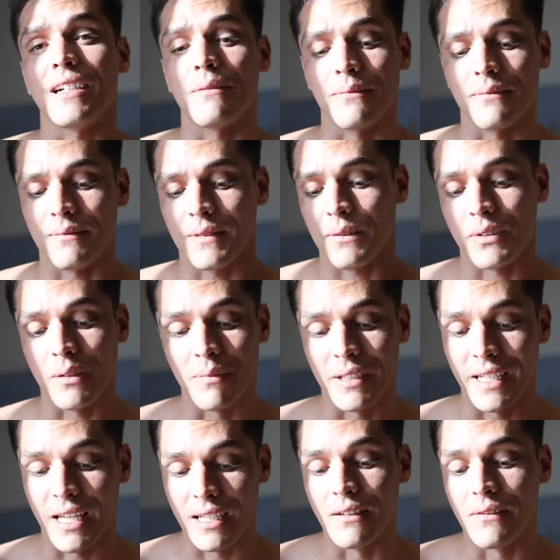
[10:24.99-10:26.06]
I'm, I'm simply
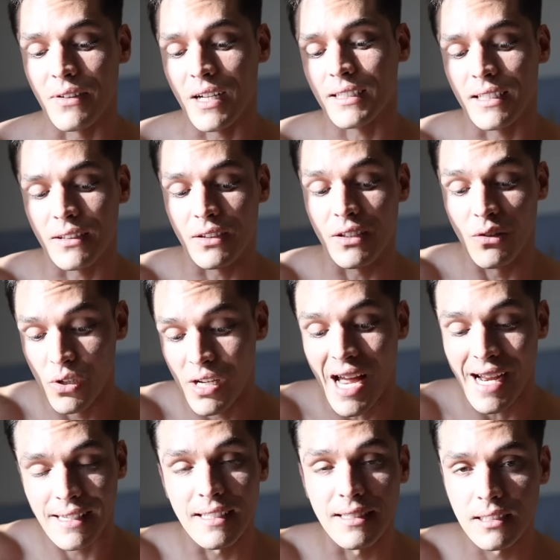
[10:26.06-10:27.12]
getting the fact that they're
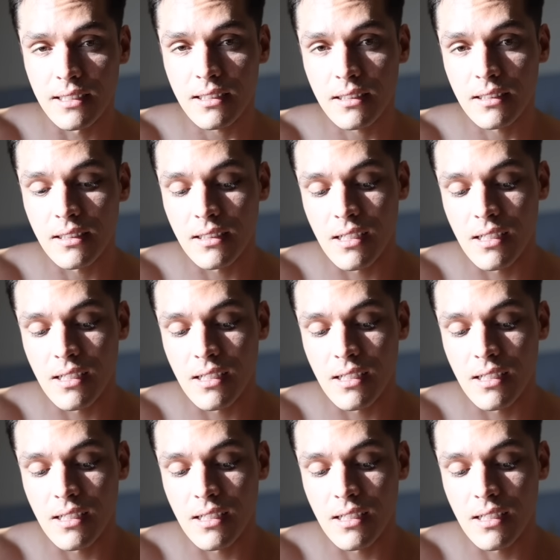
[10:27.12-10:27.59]
like this